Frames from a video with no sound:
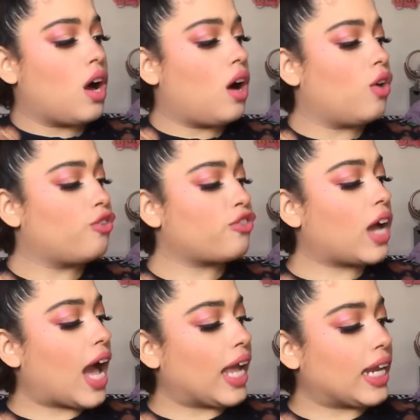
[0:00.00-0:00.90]
Ofra
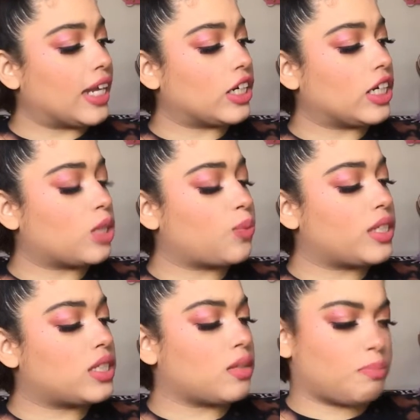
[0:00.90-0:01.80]
highlighter liquid
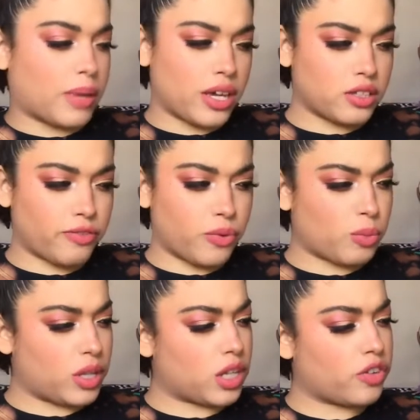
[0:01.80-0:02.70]
to baked
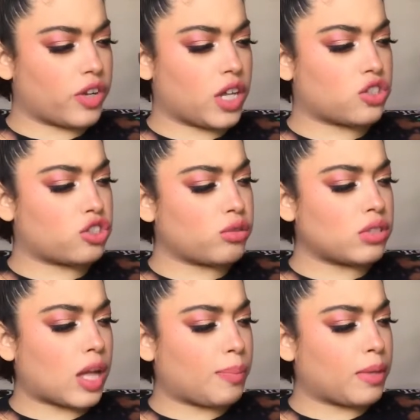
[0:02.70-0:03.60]
formula creates
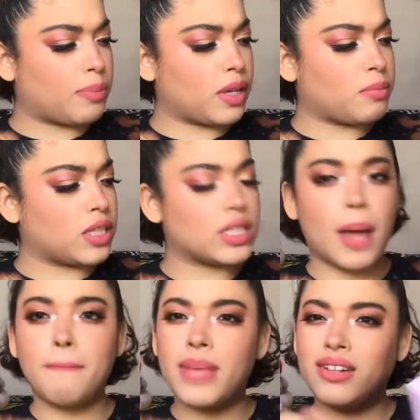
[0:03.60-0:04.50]
show-stopping pigments that
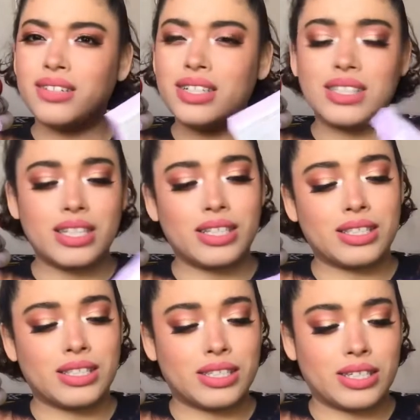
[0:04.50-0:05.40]
melt into
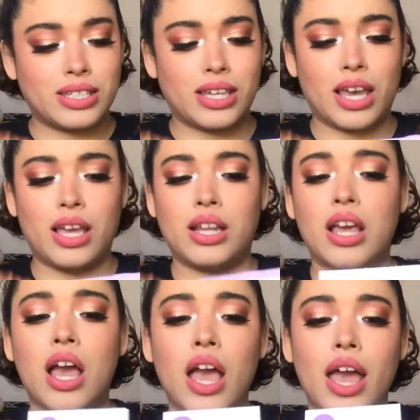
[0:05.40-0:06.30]
skin.
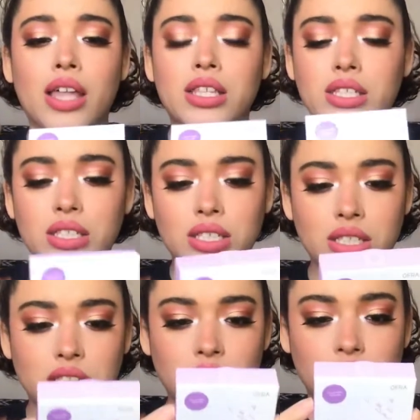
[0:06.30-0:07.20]
And this is in
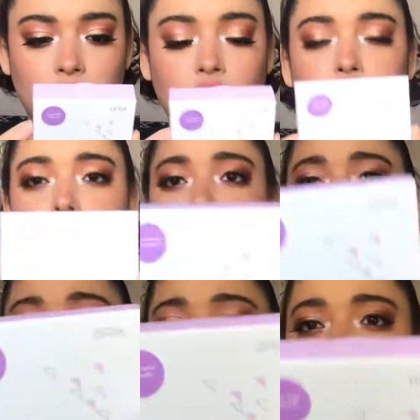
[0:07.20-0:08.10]
the shade
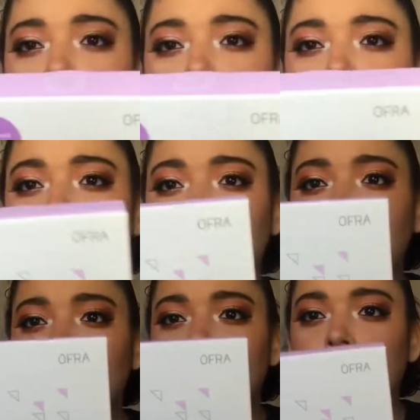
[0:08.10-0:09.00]
Soho.
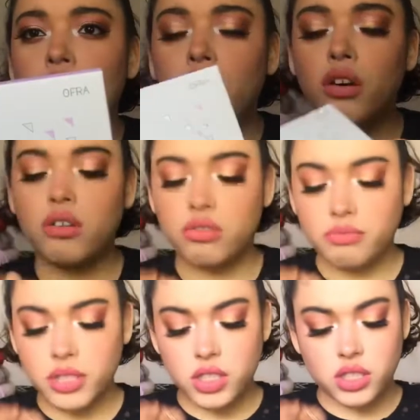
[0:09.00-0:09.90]
Oh
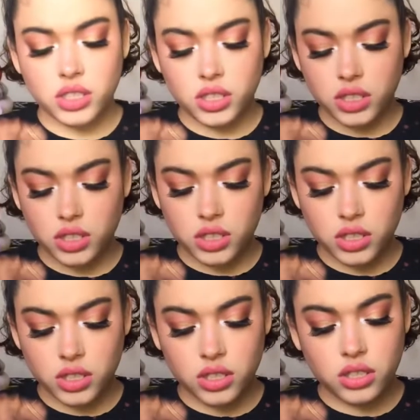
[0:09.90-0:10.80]
my
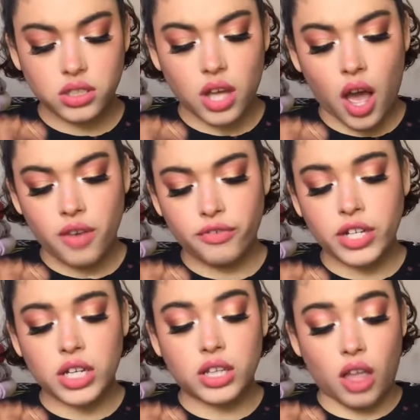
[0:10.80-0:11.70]
goodness. I
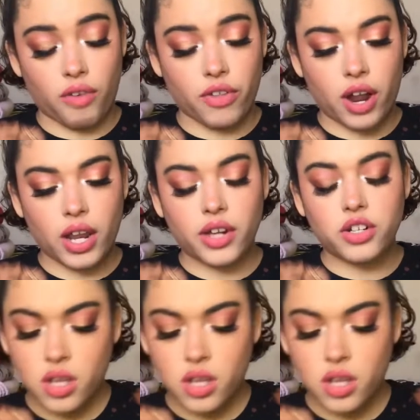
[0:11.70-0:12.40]
freaking love their highlighters.